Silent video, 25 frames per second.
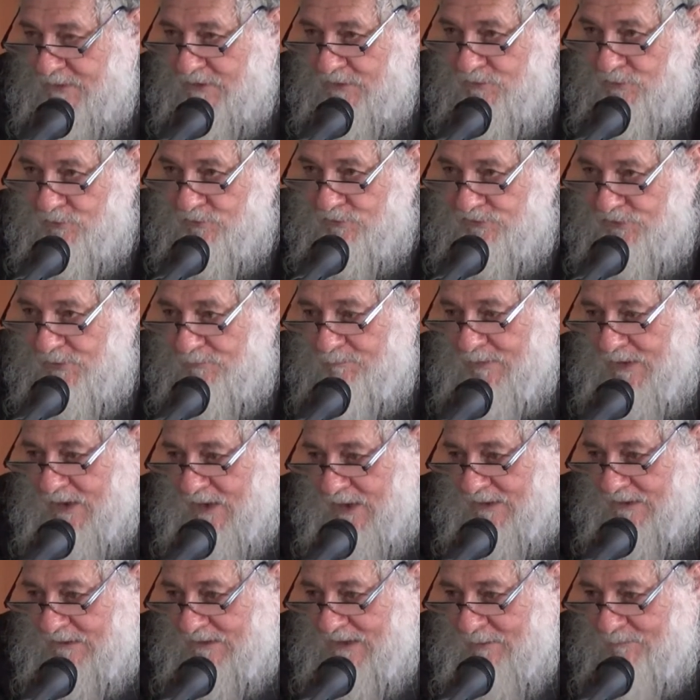you can do sipping
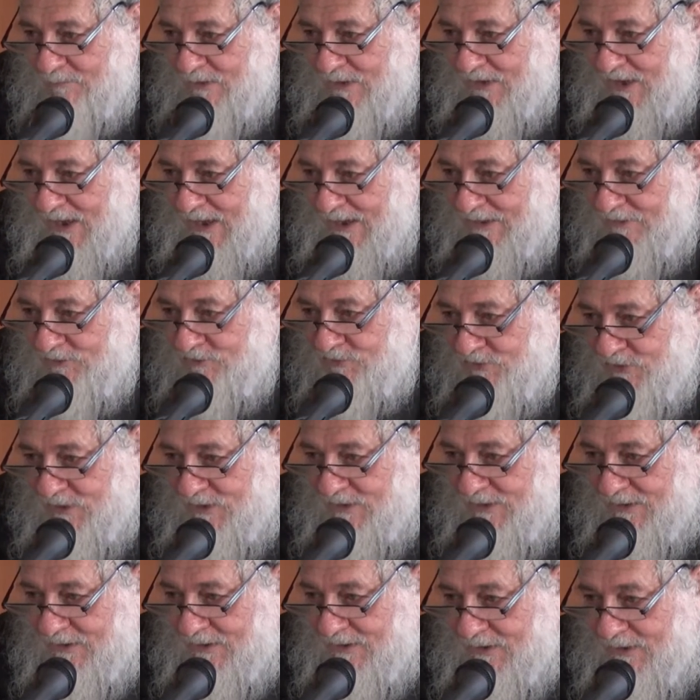on a lemonade,
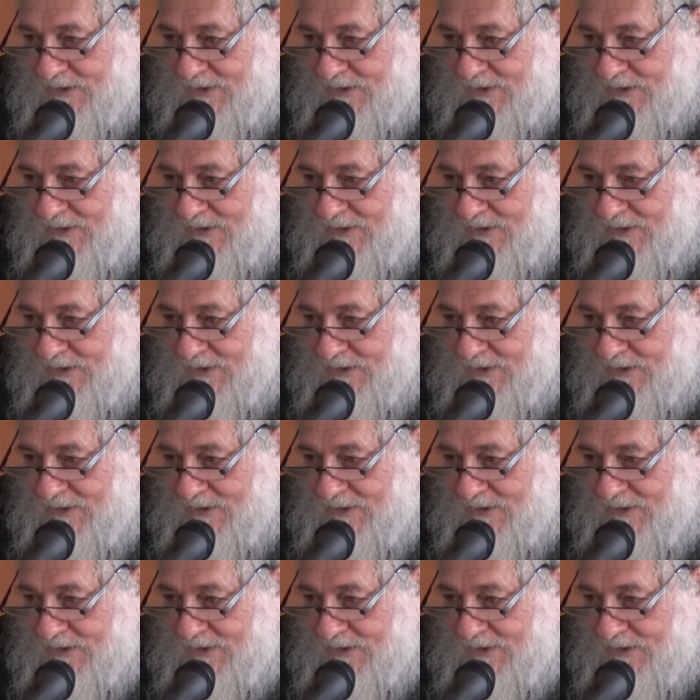sitting in